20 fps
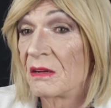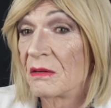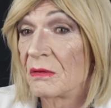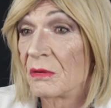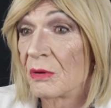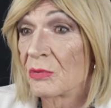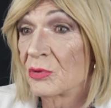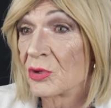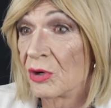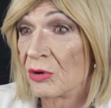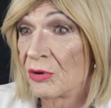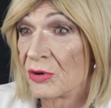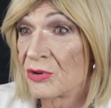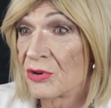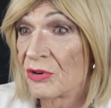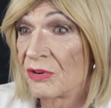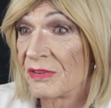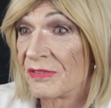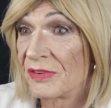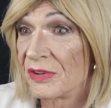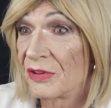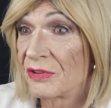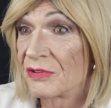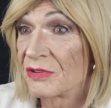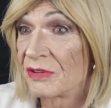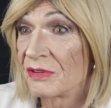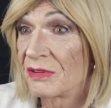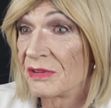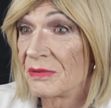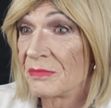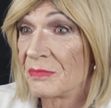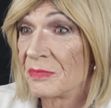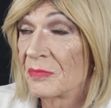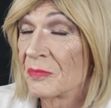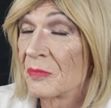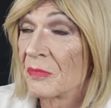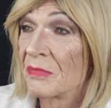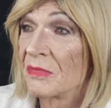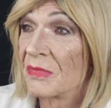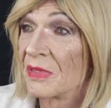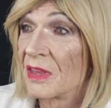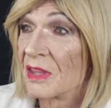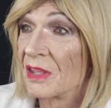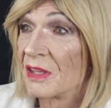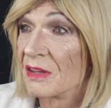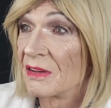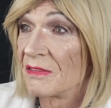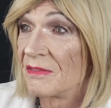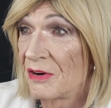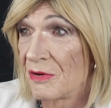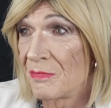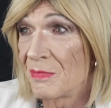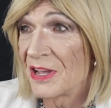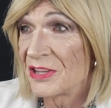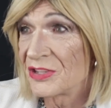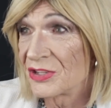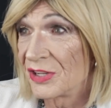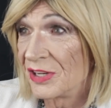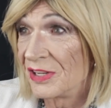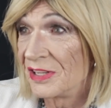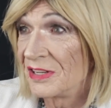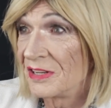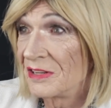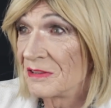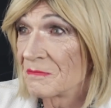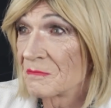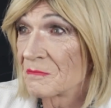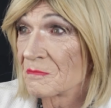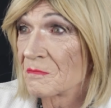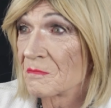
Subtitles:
Well, I was a lorry driver at the time, very masculine,